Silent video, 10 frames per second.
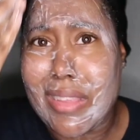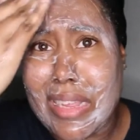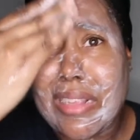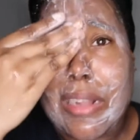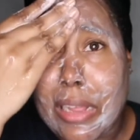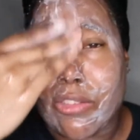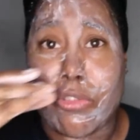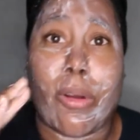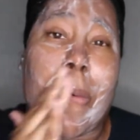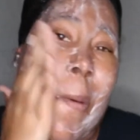It's not
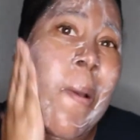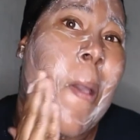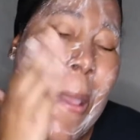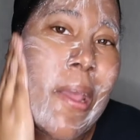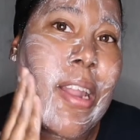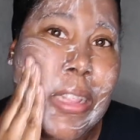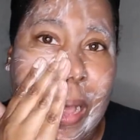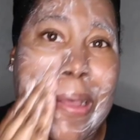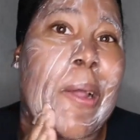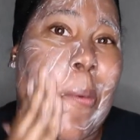strong, and that's
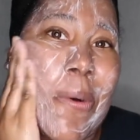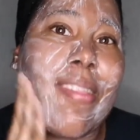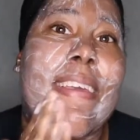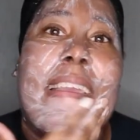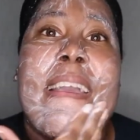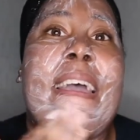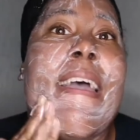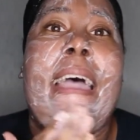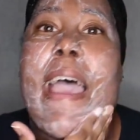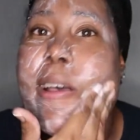like kind of one thing
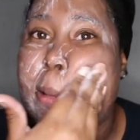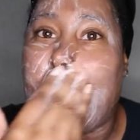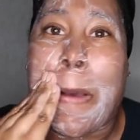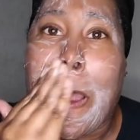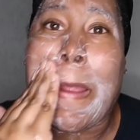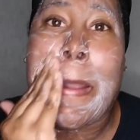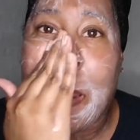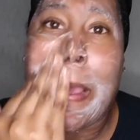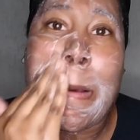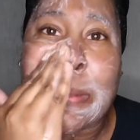after buying
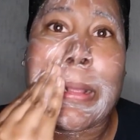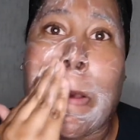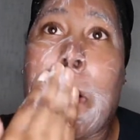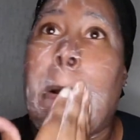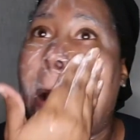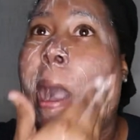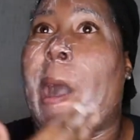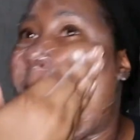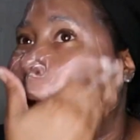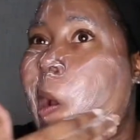it, I was like, oh
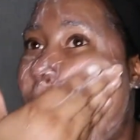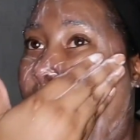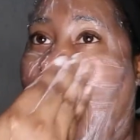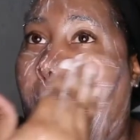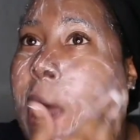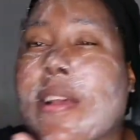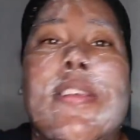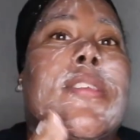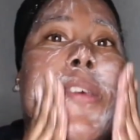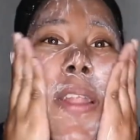God,
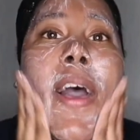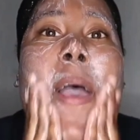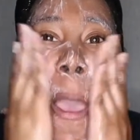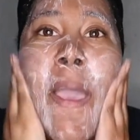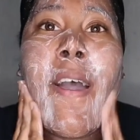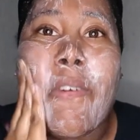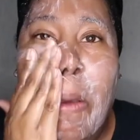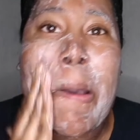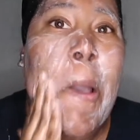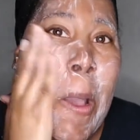should I
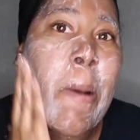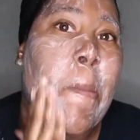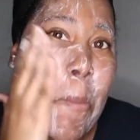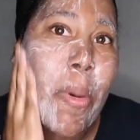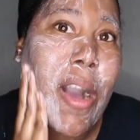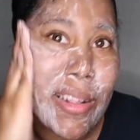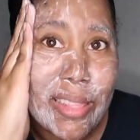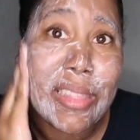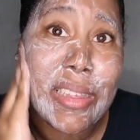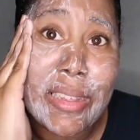have bought
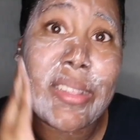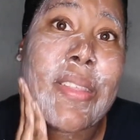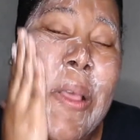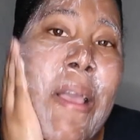this